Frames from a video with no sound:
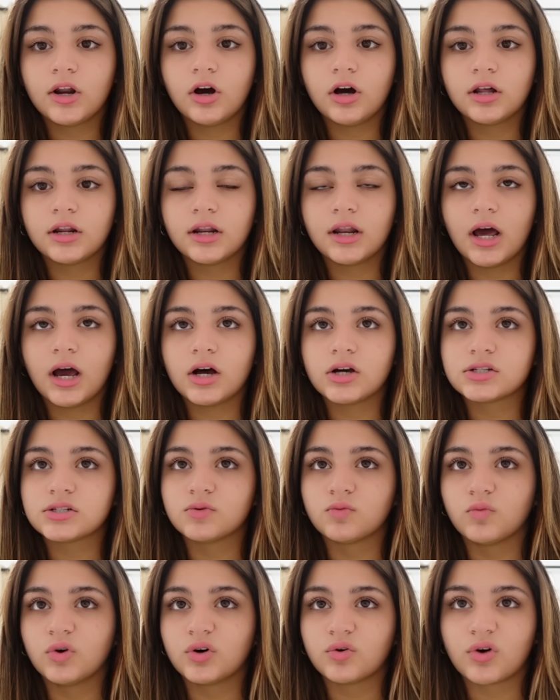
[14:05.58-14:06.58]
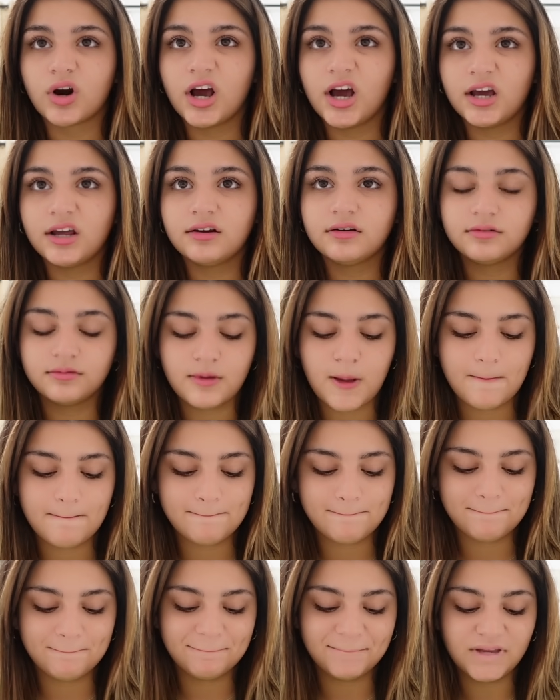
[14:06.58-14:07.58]
haunted house and one ride,
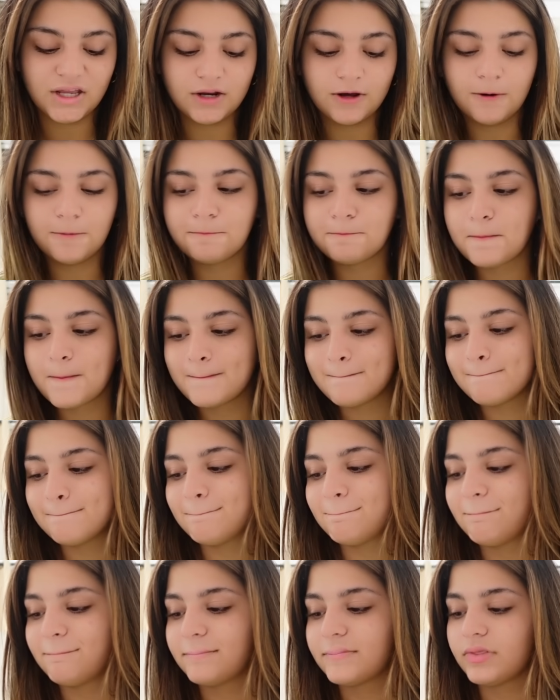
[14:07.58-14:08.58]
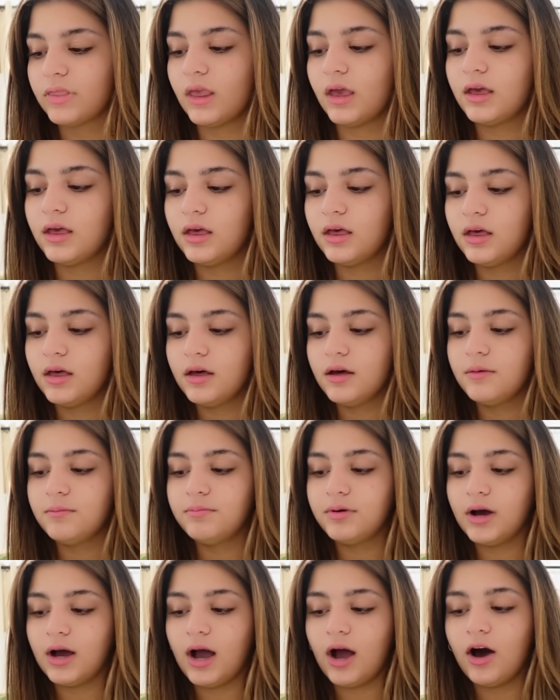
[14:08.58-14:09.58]
you know?
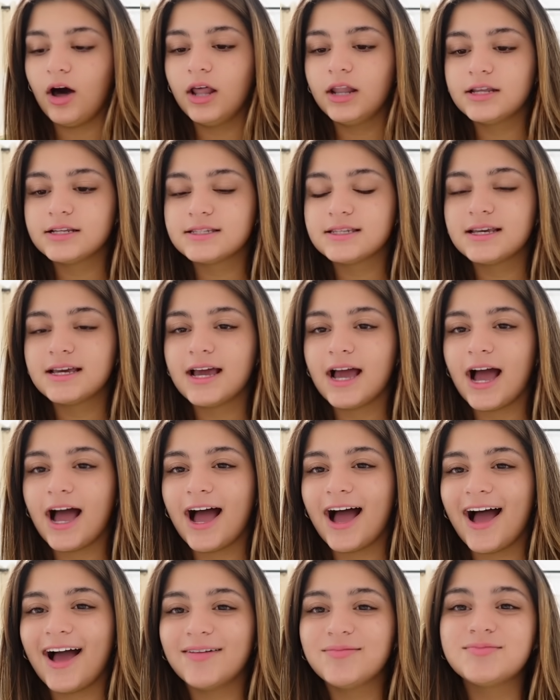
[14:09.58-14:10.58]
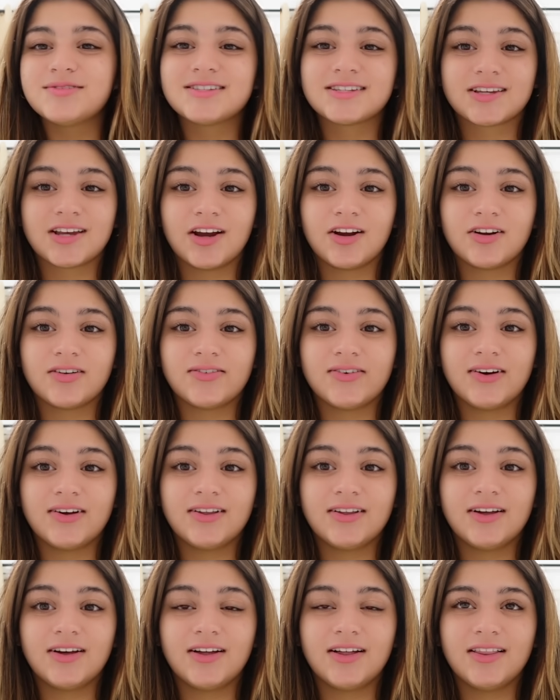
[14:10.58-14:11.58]
But honestly, I'm scared of
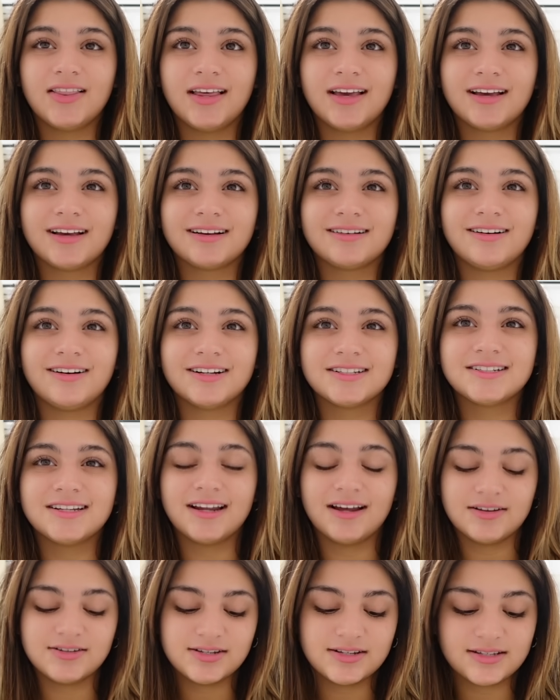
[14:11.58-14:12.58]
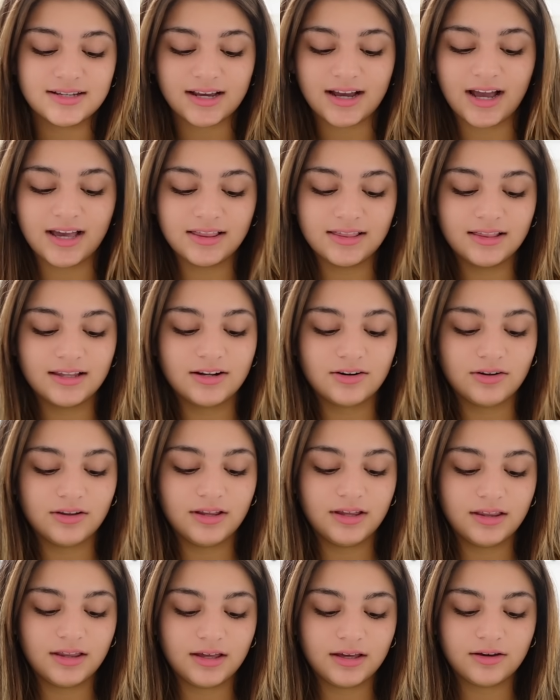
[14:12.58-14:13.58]
haunted houses. Like, I
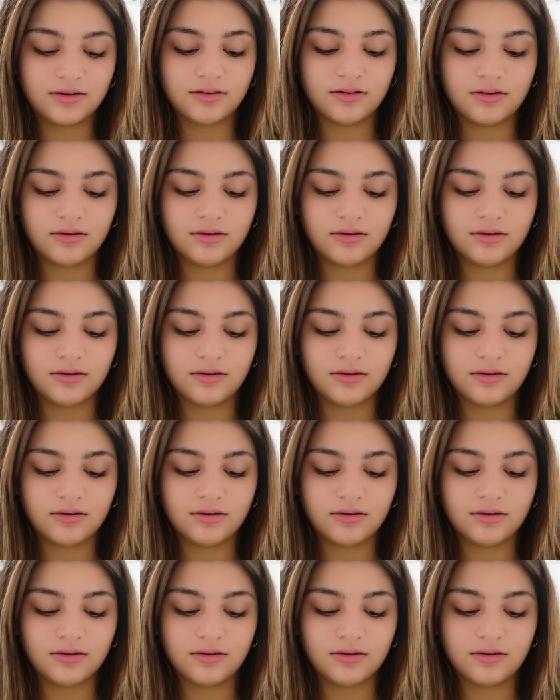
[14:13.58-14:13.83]
literally, like,